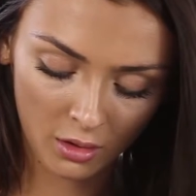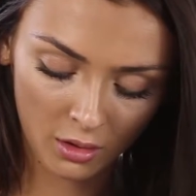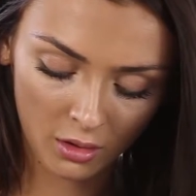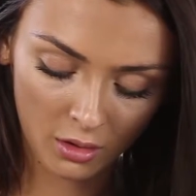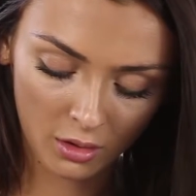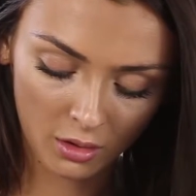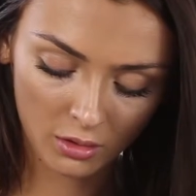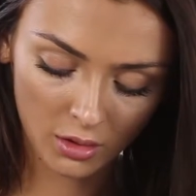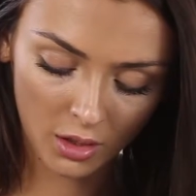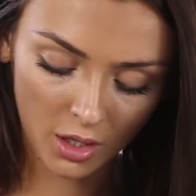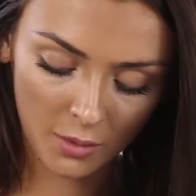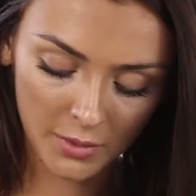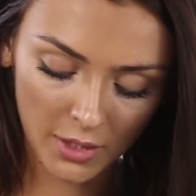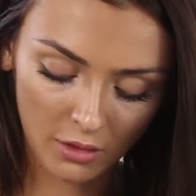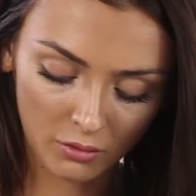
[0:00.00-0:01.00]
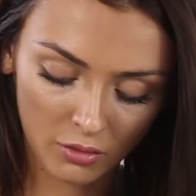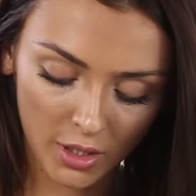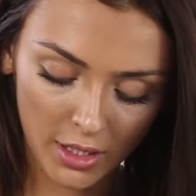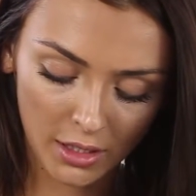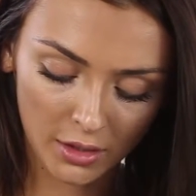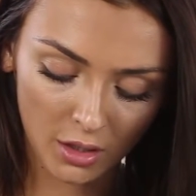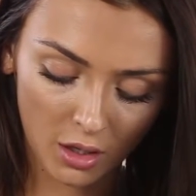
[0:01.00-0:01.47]
because it comes out
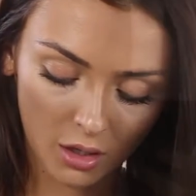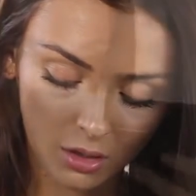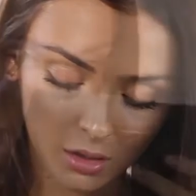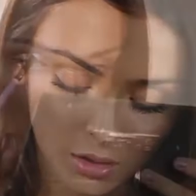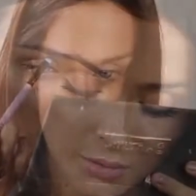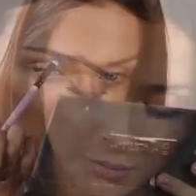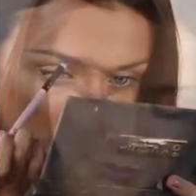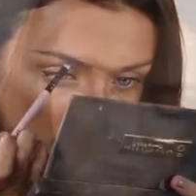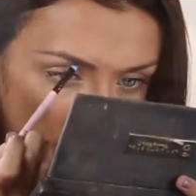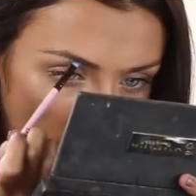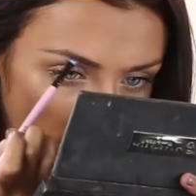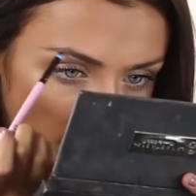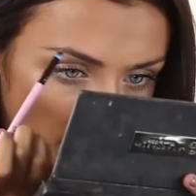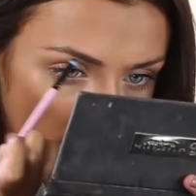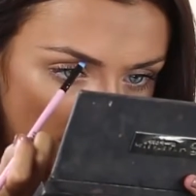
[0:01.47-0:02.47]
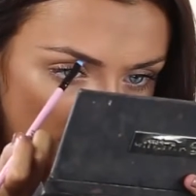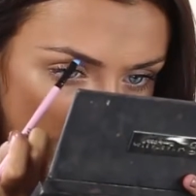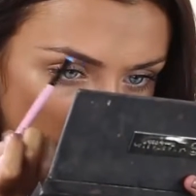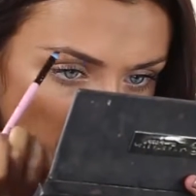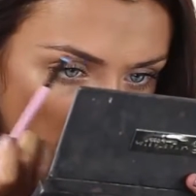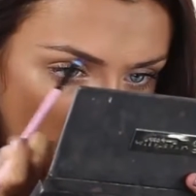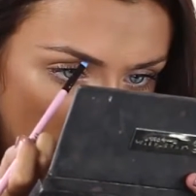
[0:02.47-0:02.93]
really dark. So I
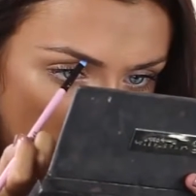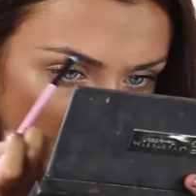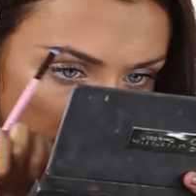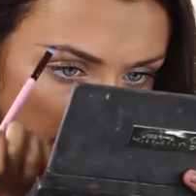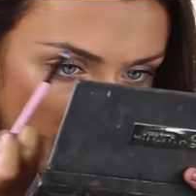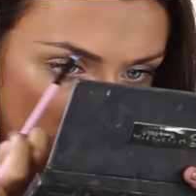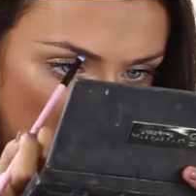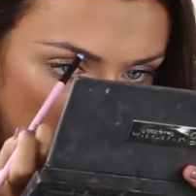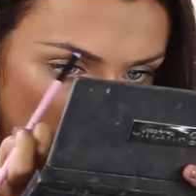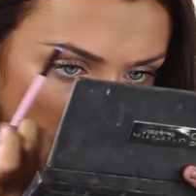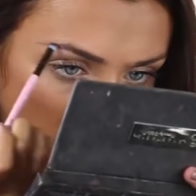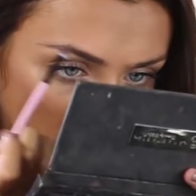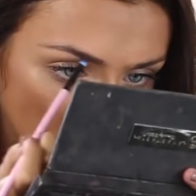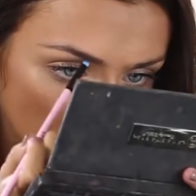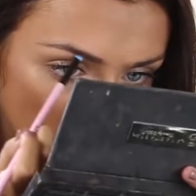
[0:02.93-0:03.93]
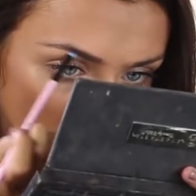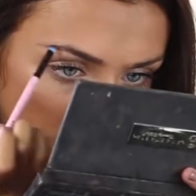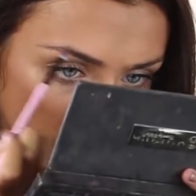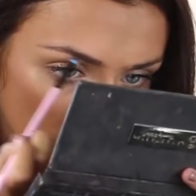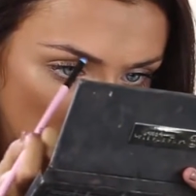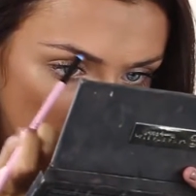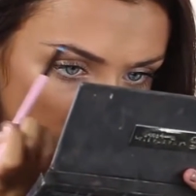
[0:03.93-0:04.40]
start off in the middle,
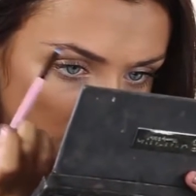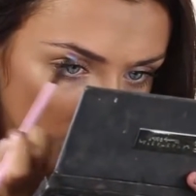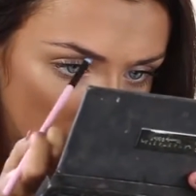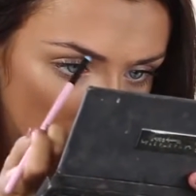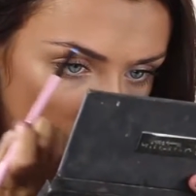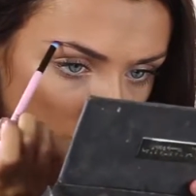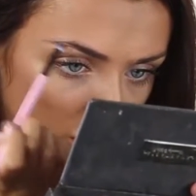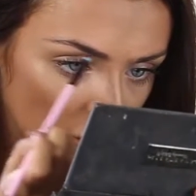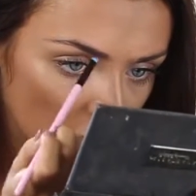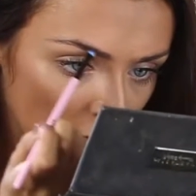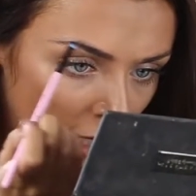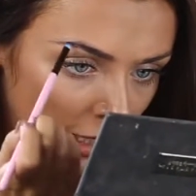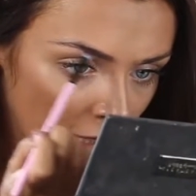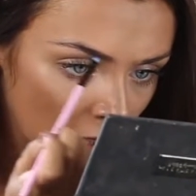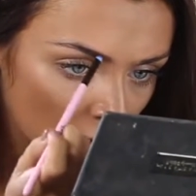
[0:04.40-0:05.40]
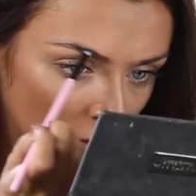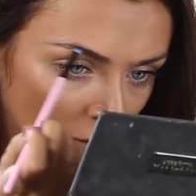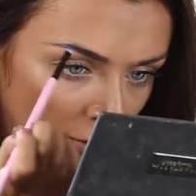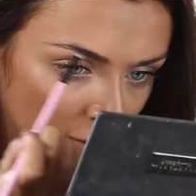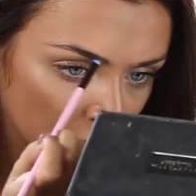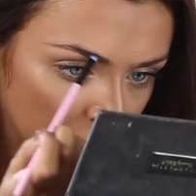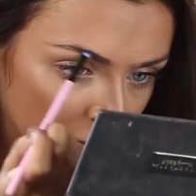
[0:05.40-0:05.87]
literally just do like
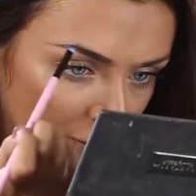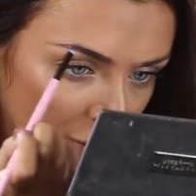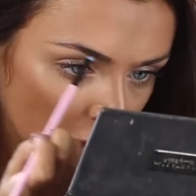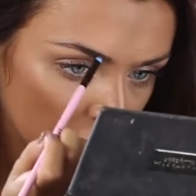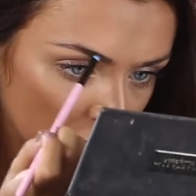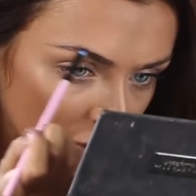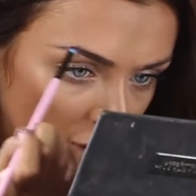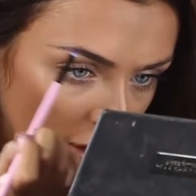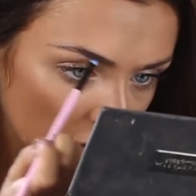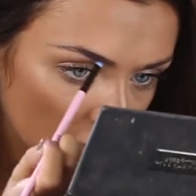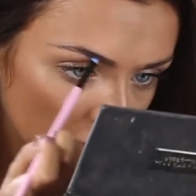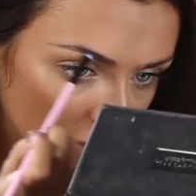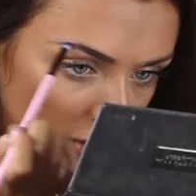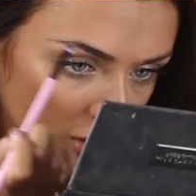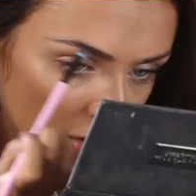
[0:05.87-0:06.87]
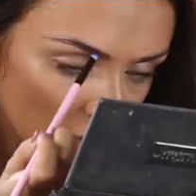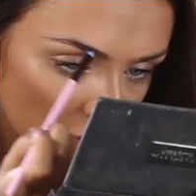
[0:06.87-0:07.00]
little brush strokes.